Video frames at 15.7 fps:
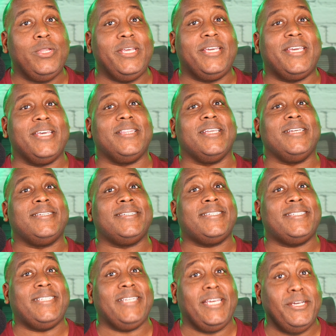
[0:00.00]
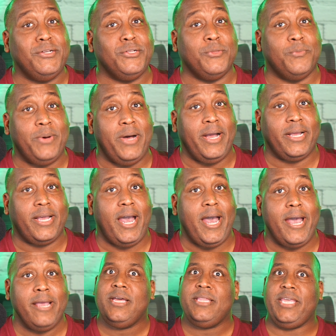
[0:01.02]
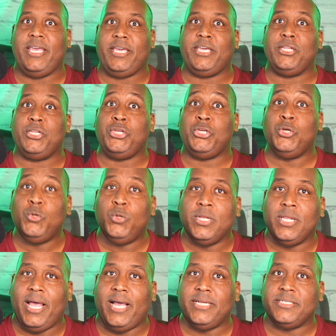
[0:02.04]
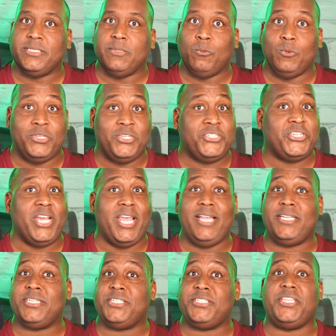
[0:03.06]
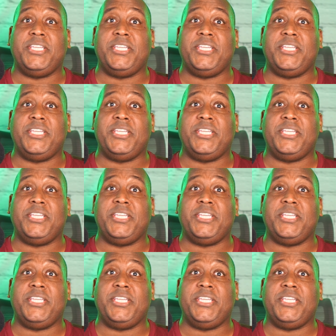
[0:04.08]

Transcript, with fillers: can they steal the Bankai, they can utilize them, which changes the